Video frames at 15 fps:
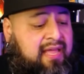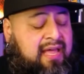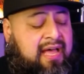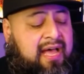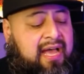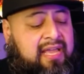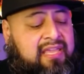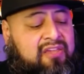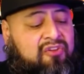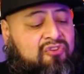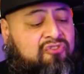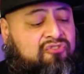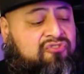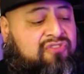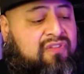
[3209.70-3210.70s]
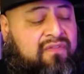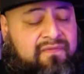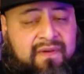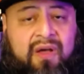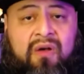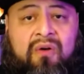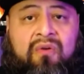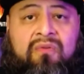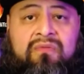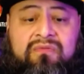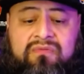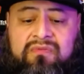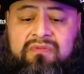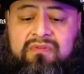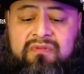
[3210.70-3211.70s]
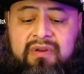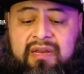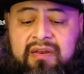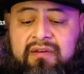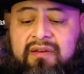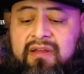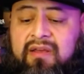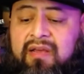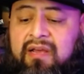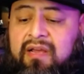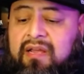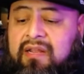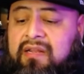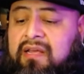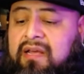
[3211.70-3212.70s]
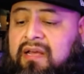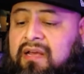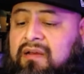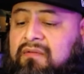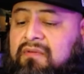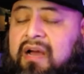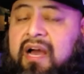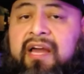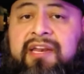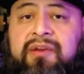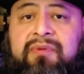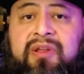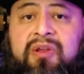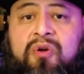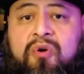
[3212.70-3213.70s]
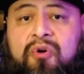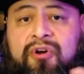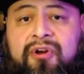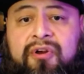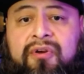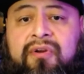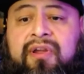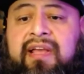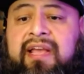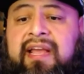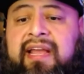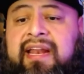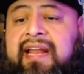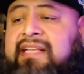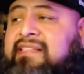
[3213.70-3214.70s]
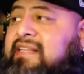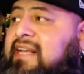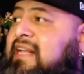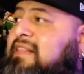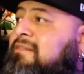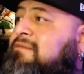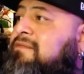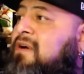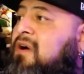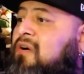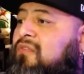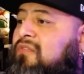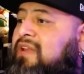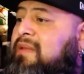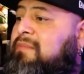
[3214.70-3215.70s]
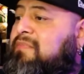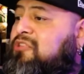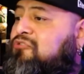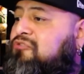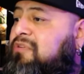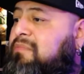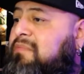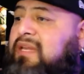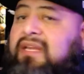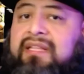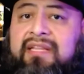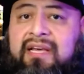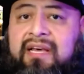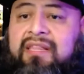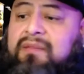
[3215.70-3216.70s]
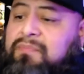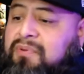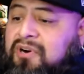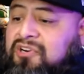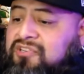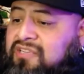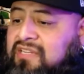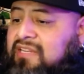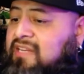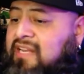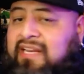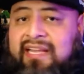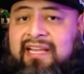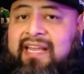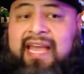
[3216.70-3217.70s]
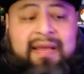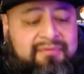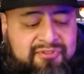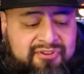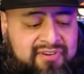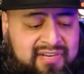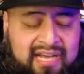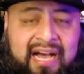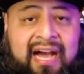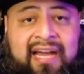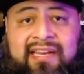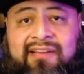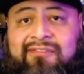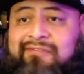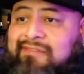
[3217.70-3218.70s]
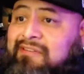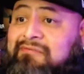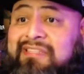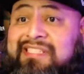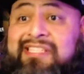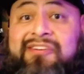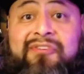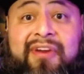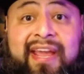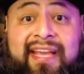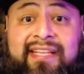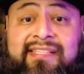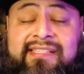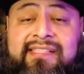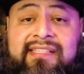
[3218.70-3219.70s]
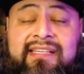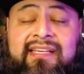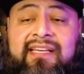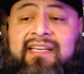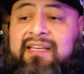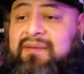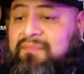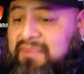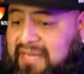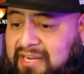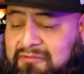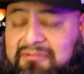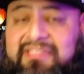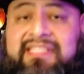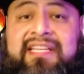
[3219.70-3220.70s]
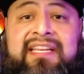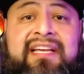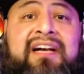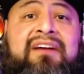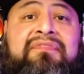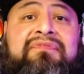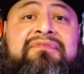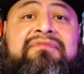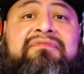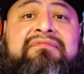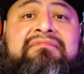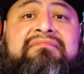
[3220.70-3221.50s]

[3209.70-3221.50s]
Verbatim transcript: I used the phone and uh, and uh, audio recorder and I sat the phone in between me and the other person and it captured the audio. It wasn't great, but it was enough.